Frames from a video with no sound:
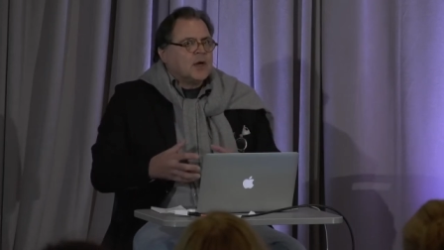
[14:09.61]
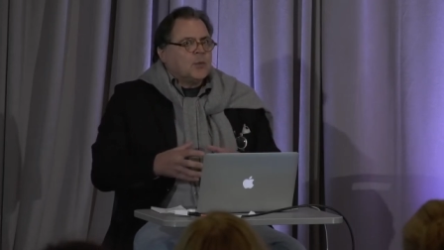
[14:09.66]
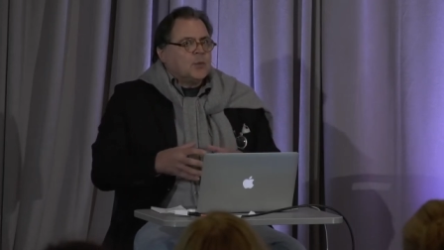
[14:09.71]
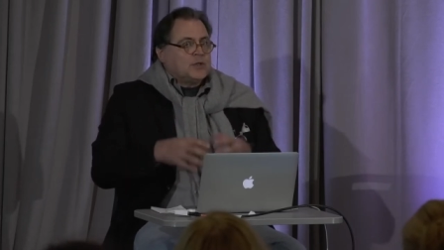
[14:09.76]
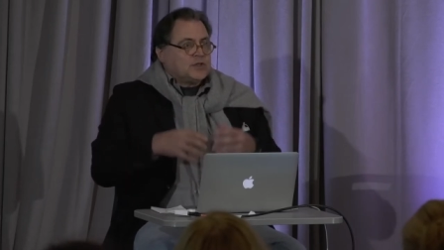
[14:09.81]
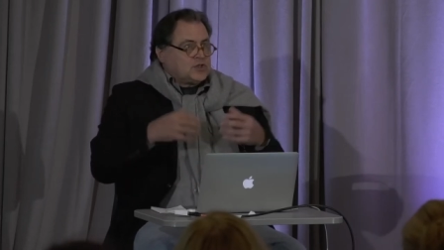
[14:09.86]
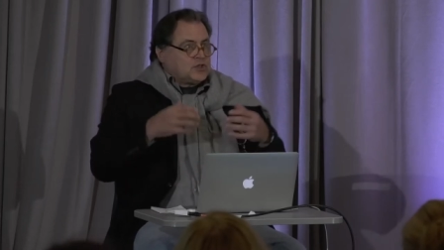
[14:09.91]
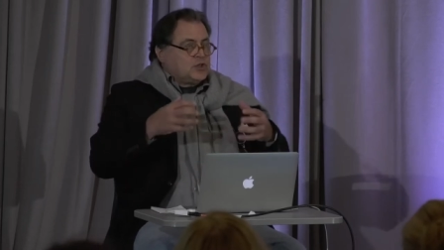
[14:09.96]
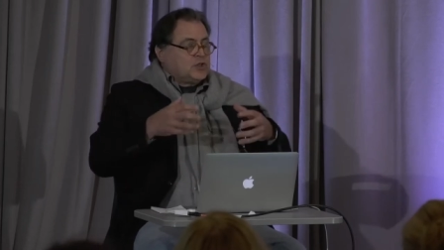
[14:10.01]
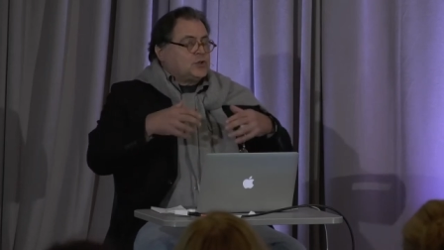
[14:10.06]

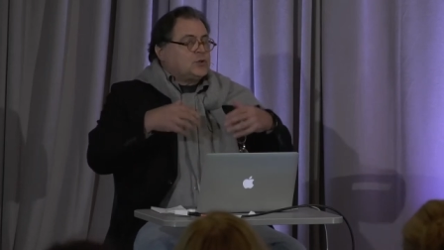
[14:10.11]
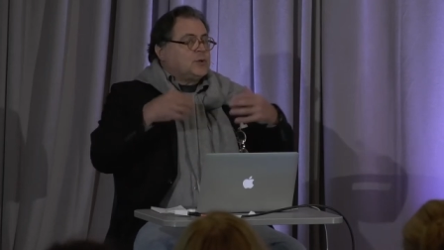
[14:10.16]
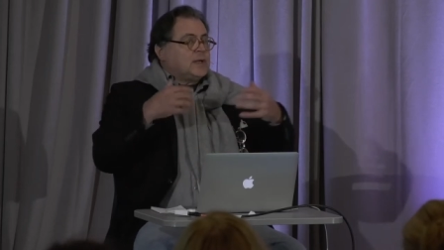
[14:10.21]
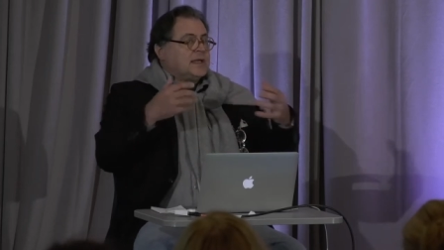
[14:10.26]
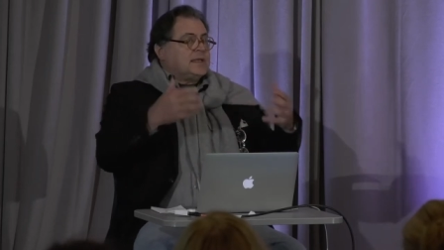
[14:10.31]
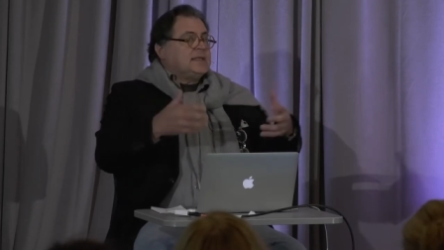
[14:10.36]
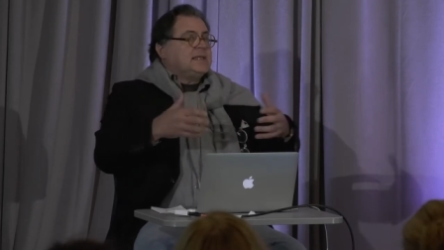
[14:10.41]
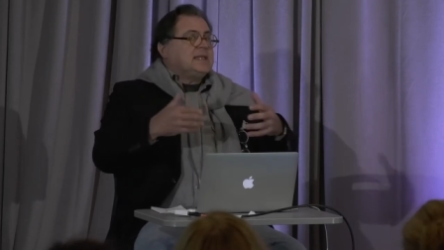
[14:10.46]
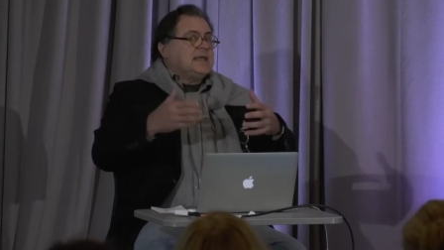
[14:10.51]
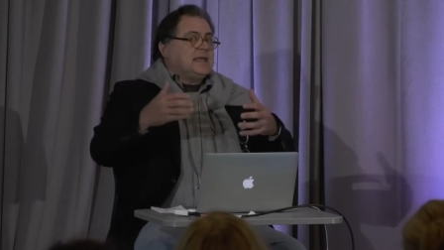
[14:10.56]
which do
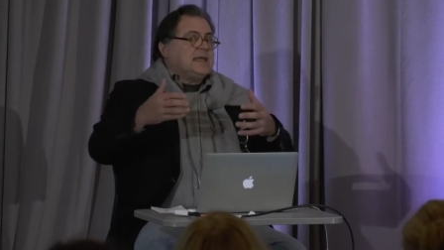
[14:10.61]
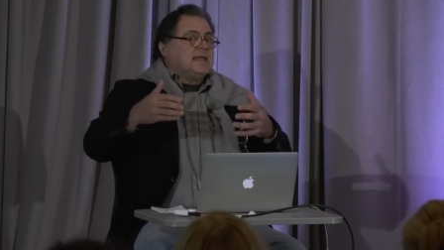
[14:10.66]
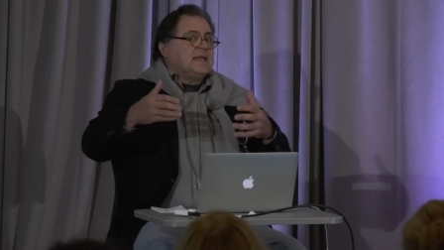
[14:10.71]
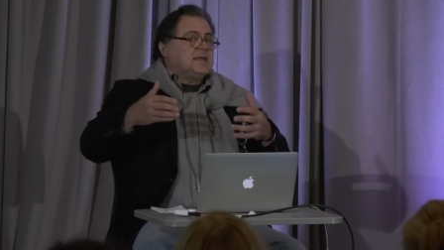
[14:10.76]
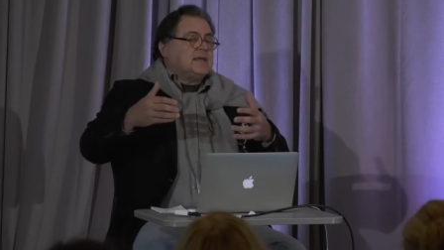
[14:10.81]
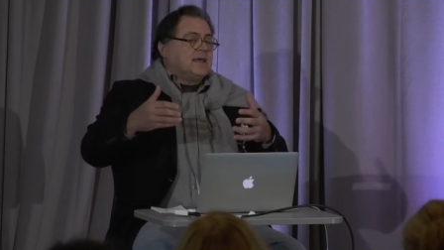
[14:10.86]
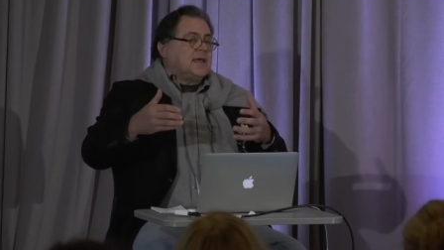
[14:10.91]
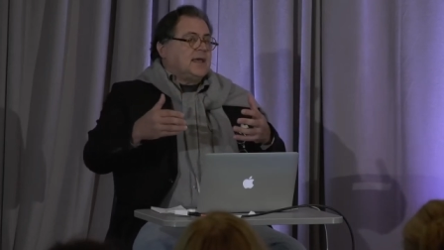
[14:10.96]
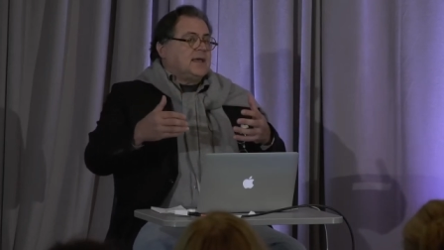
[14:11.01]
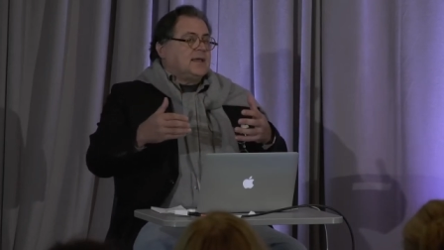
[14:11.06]

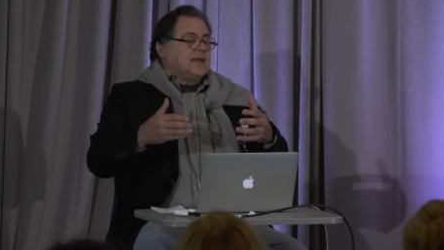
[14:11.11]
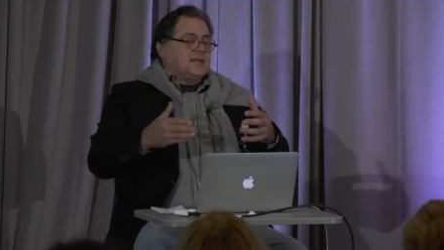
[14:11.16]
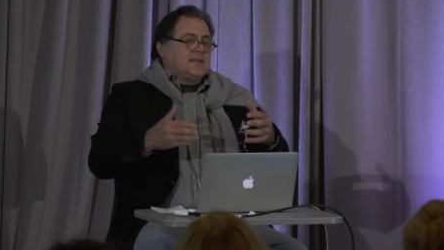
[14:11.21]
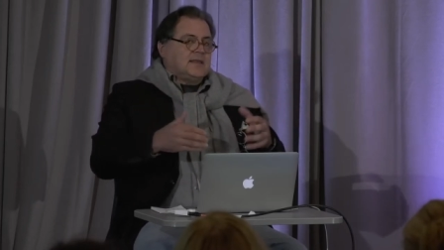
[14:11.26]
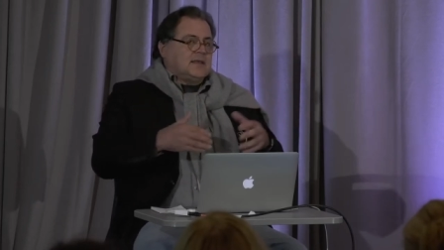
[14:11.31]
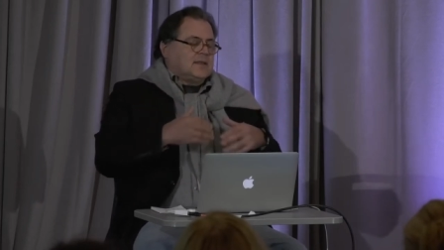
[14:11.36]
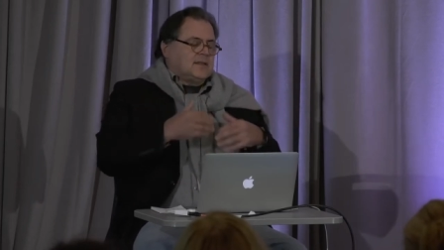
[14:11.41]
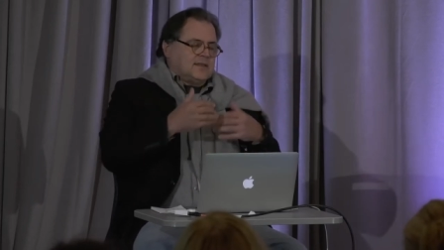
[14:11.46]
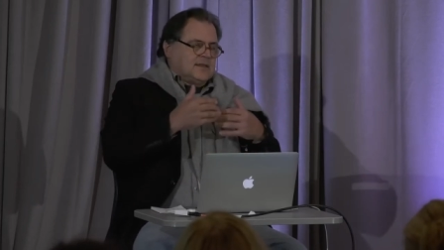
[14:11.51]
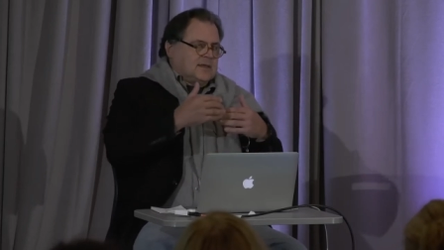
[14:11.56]
indeed, eh, eh,